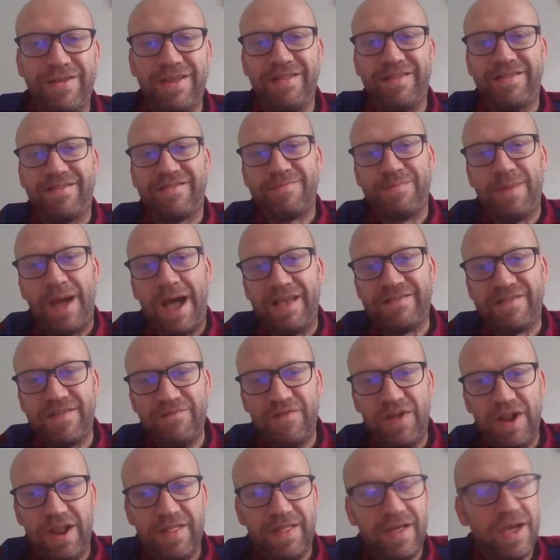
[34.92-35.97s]
It's Aston
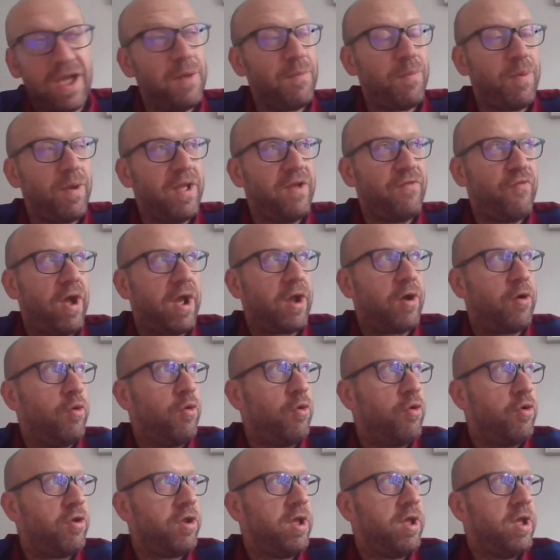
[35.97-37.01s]
Villa, the complete
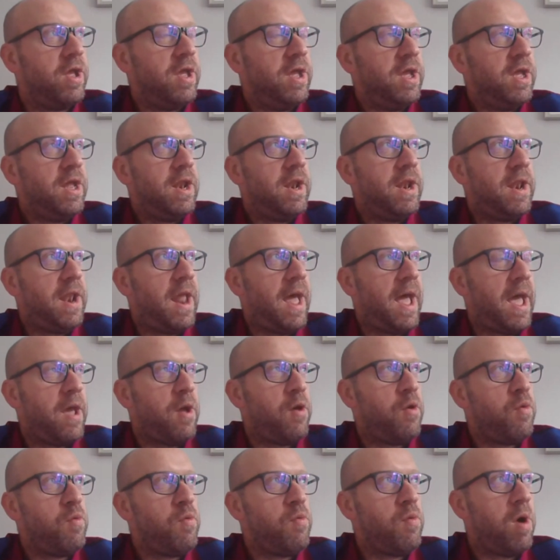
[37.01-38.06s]
record.
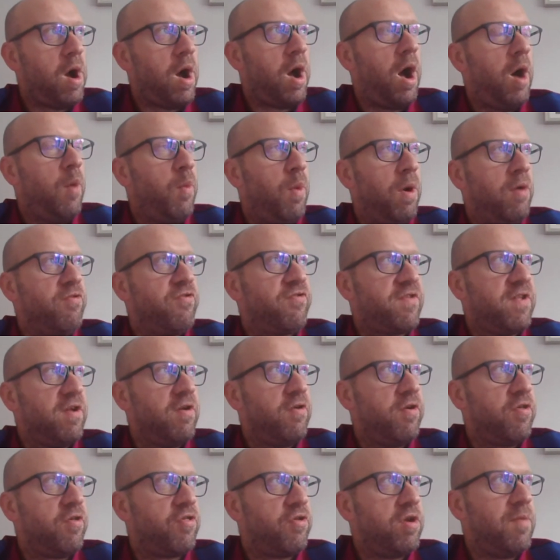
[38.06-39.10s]
Now, I won't steal
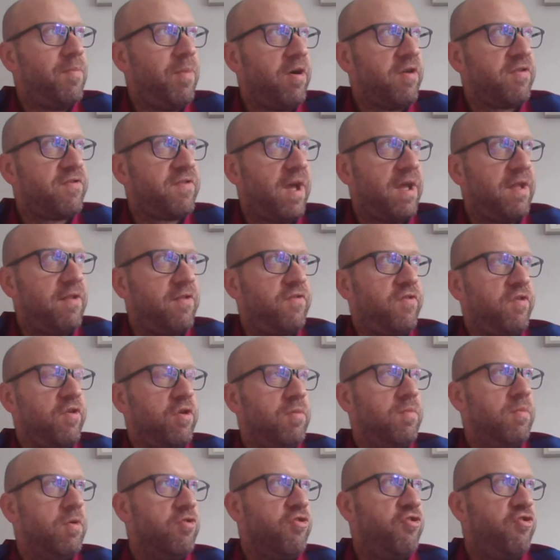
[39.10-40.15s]
your thunder by saying too
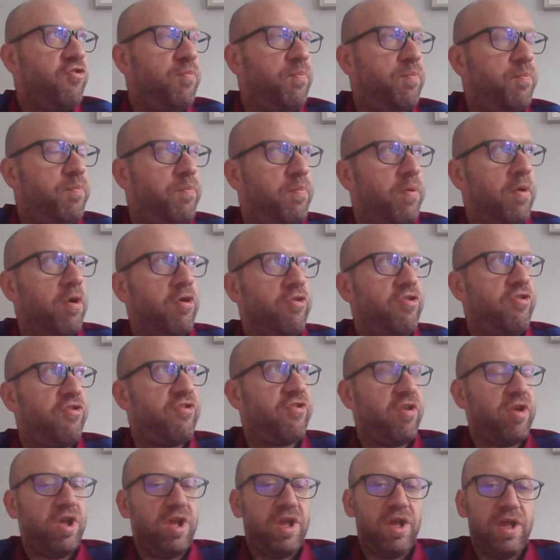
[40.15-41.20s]
much, but
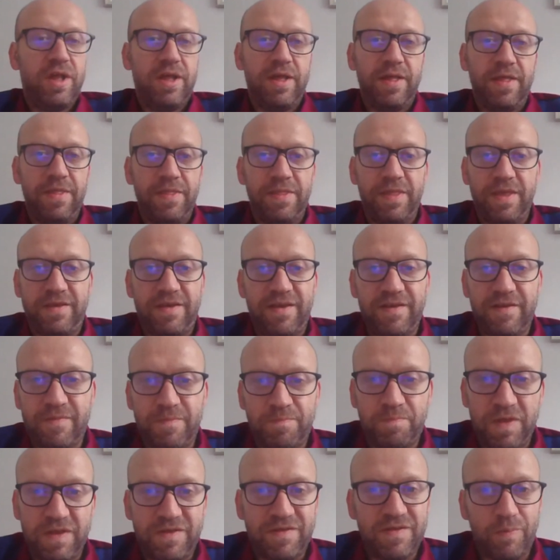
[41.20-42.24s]
this is
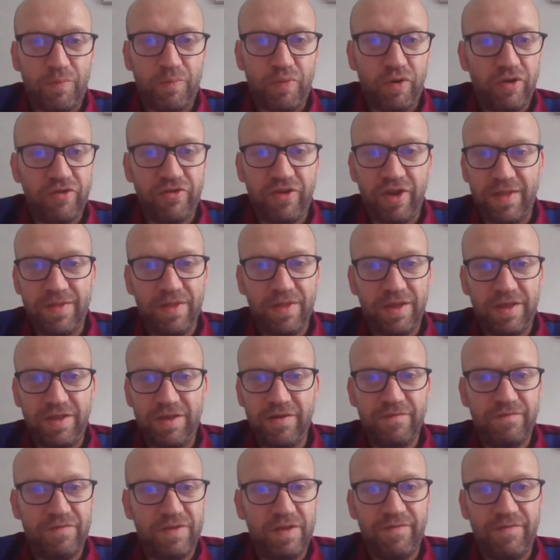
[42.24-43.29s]
this is a project that
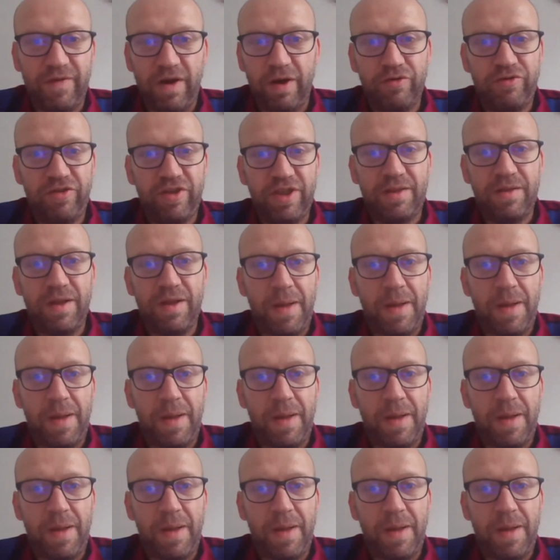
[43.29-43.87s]
you've devoted